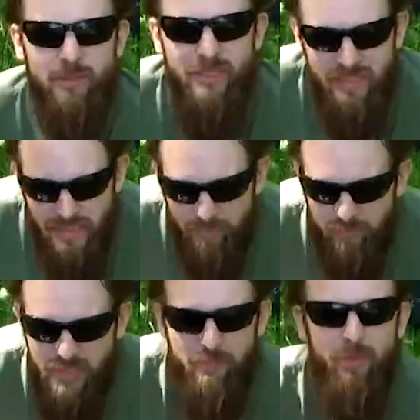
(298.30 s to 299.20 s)
something to keep
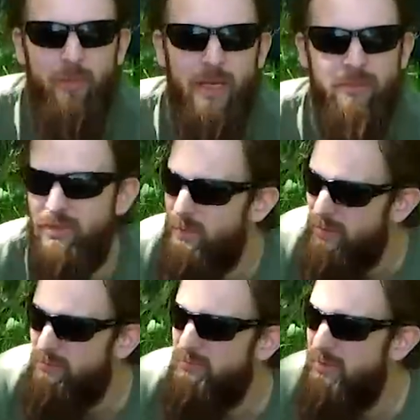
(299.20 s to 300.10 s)
people away, because we
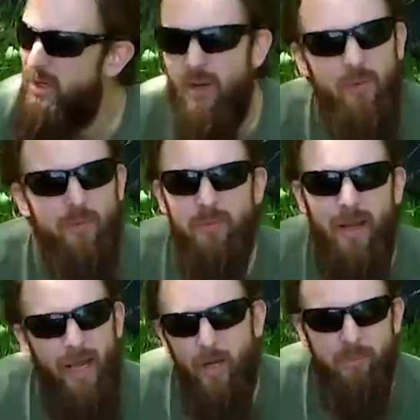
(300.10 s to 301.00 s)
don't know
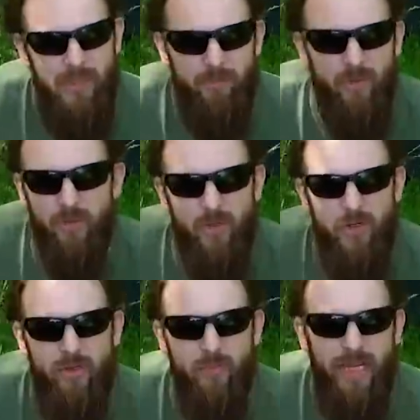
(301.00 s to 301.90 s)
how people are
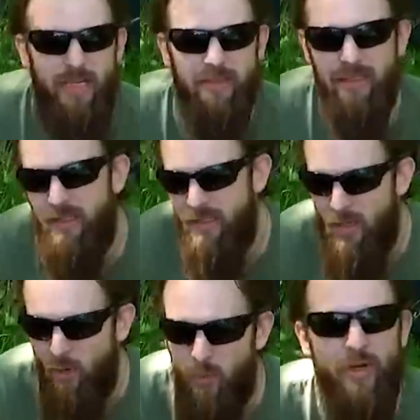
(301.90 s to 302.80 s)
to react in
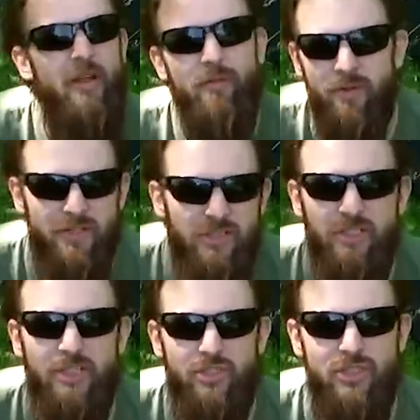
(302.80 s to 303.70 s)
whatever this
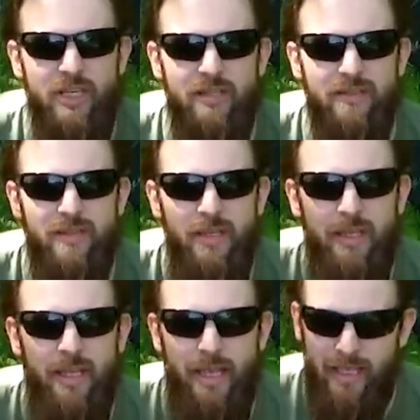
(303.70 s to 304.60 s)
condition is.
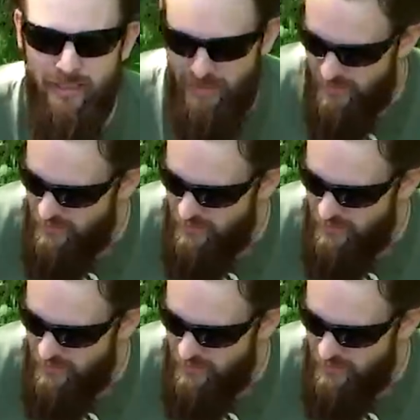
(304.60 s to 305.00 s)
And